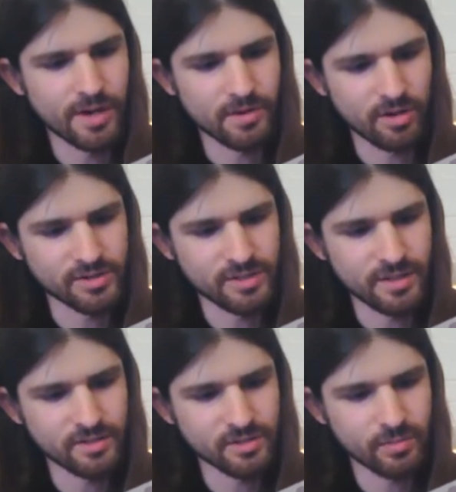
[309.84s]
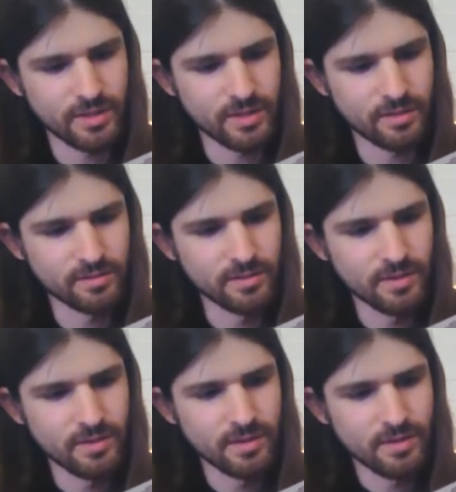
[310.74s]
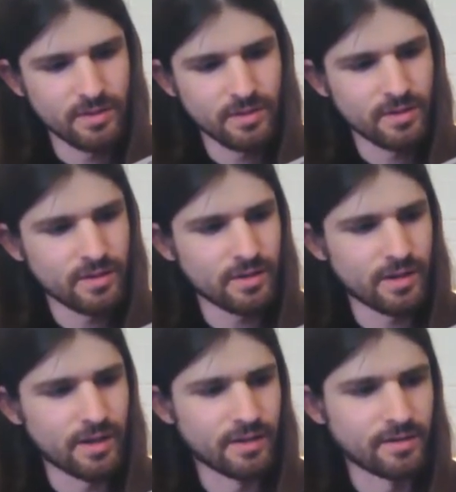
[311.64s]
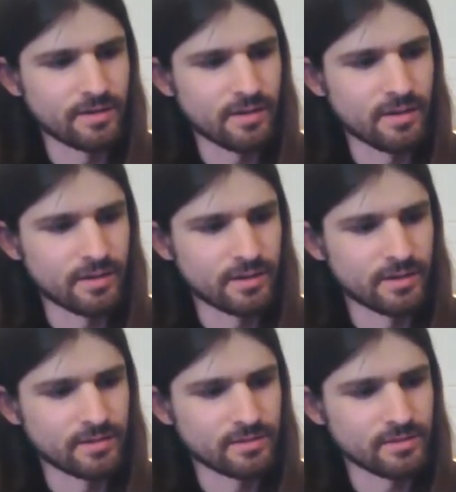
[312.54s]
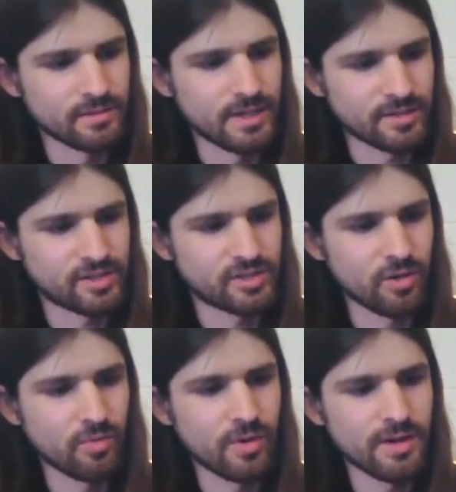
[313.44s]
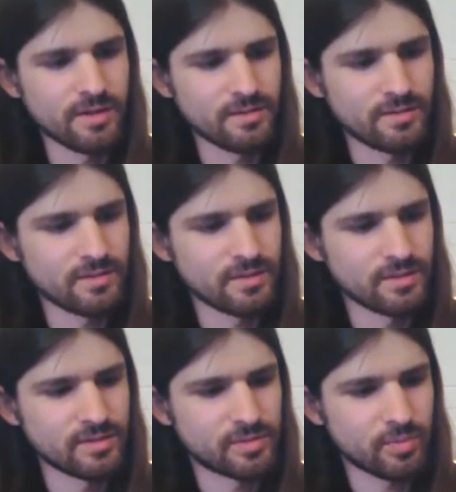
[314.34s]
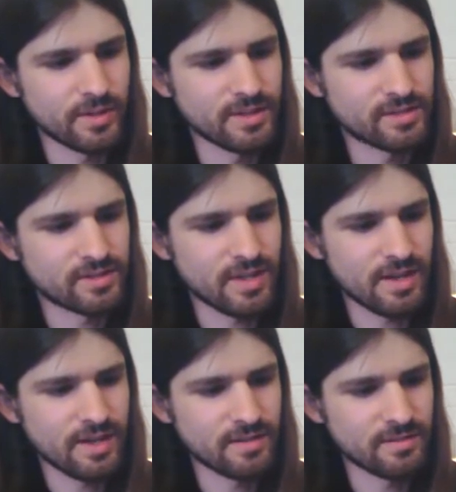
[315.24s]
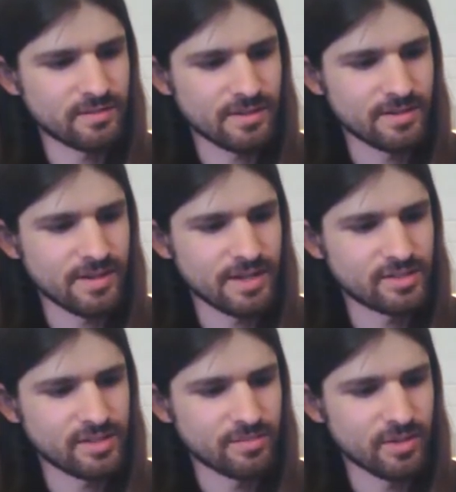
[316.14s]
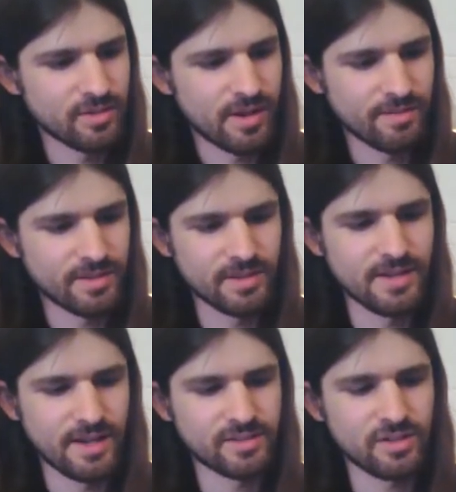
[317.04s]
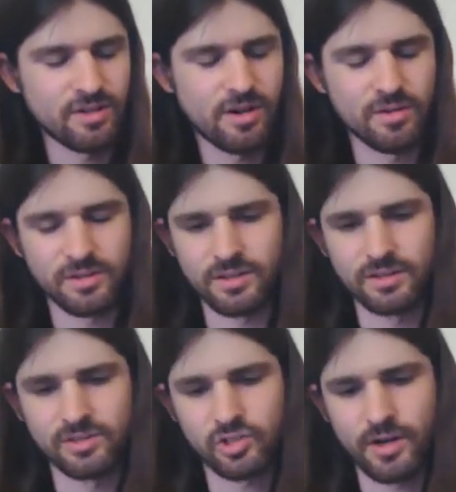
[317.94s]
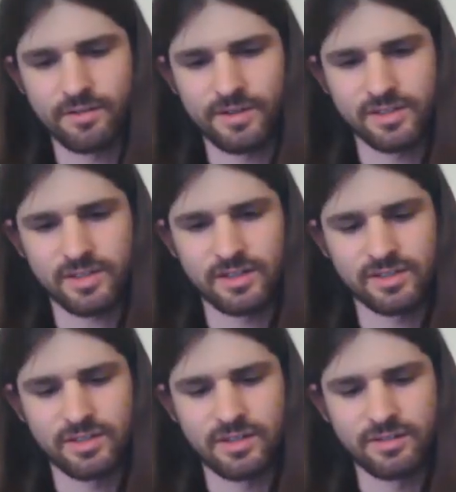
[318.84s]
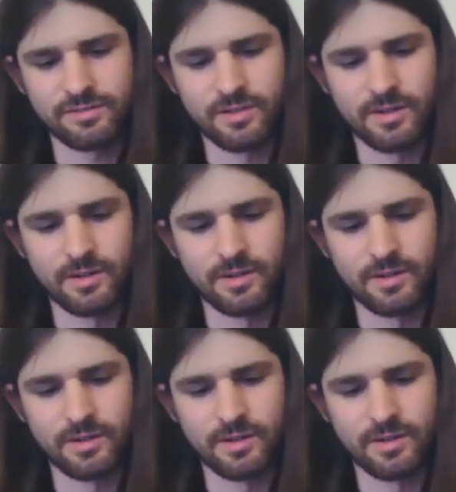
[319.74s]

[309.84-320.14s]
Garcet as well. And So What is pretty insane. Hey T-Bone. I mean, yeah, it's all good Shredfest kind of stuff.